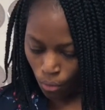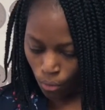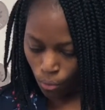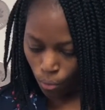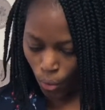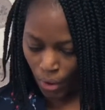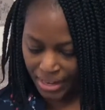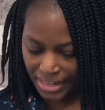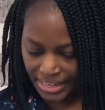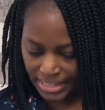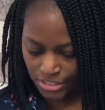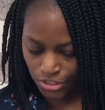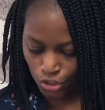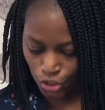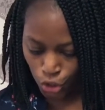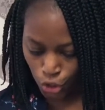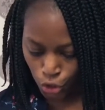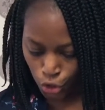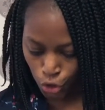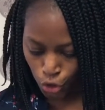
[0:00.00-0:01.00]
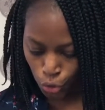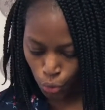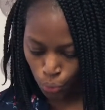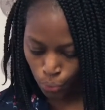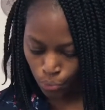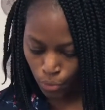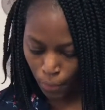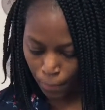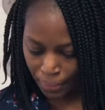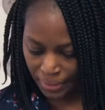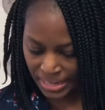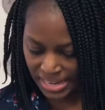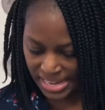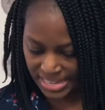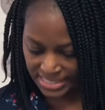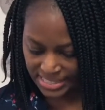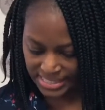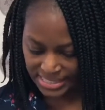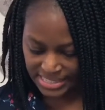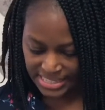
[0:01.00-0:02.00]
What is 2
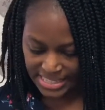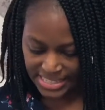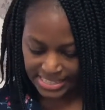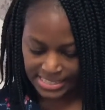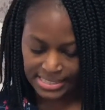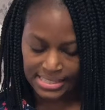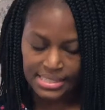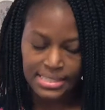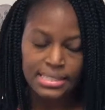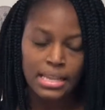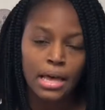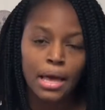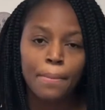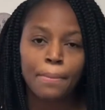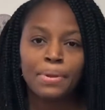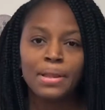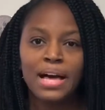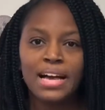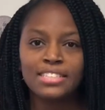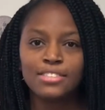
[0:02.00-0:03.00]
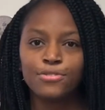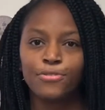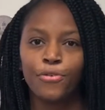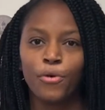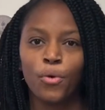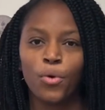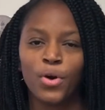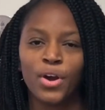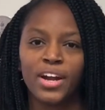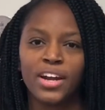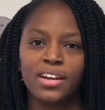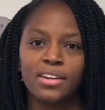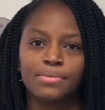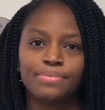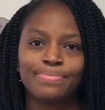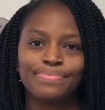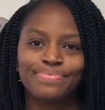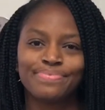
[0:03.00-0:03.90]
plus 6 plus 4?